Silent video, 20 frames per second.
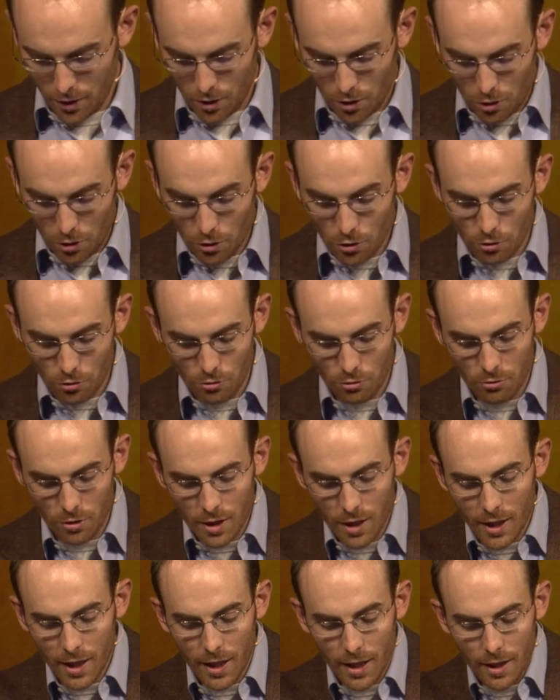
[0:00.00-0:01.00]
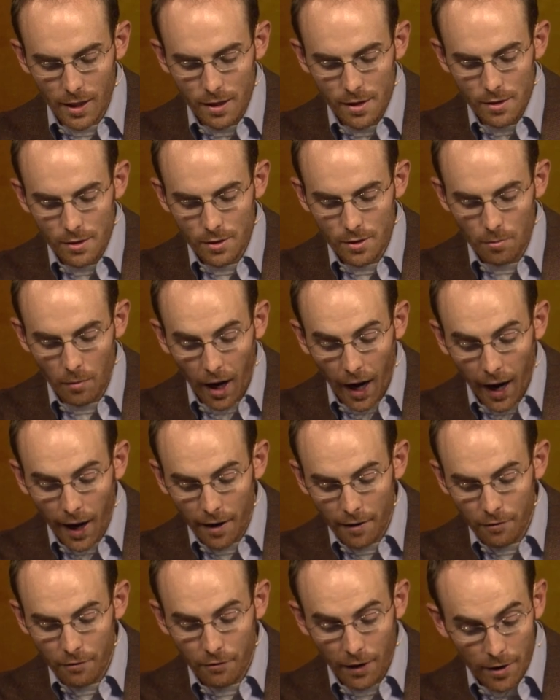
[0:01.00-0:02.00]
Lune is
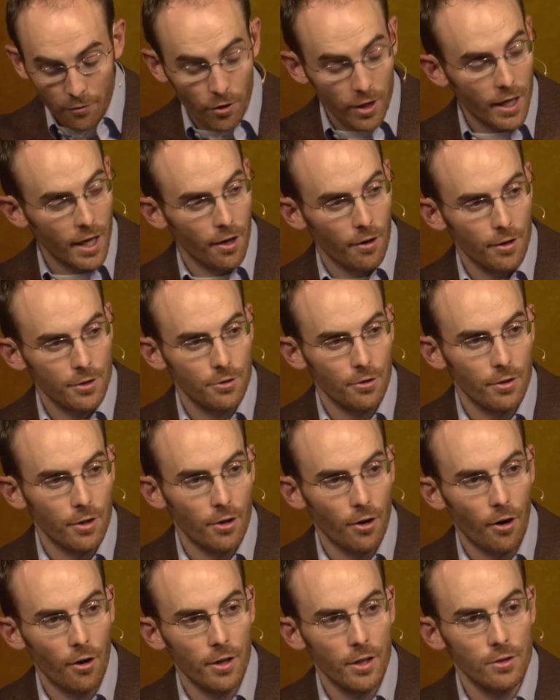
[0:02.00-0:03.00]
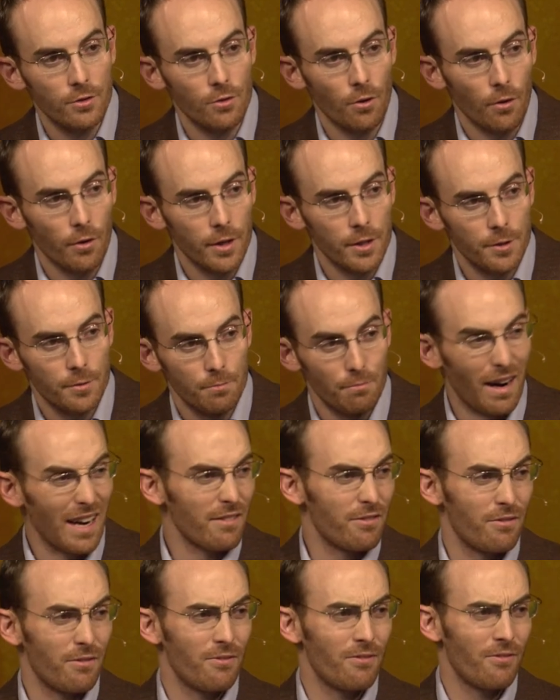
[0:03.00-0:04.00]
my favorite character in the Narnian stories, by
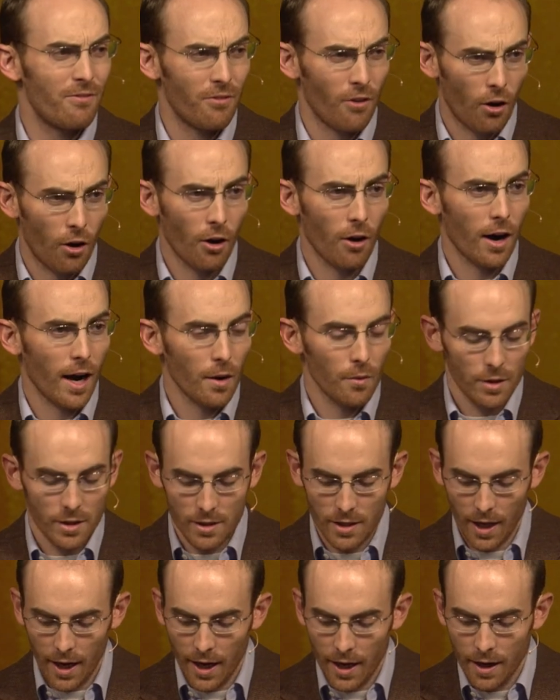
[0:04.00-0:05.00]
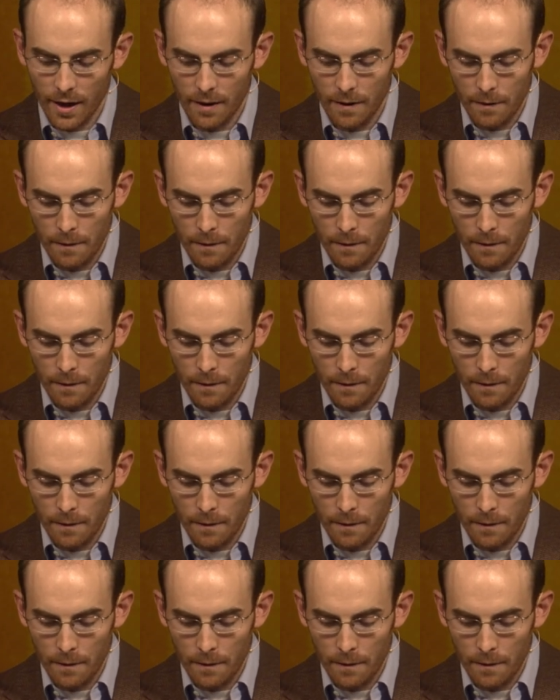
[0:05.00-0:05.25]
far, I would say.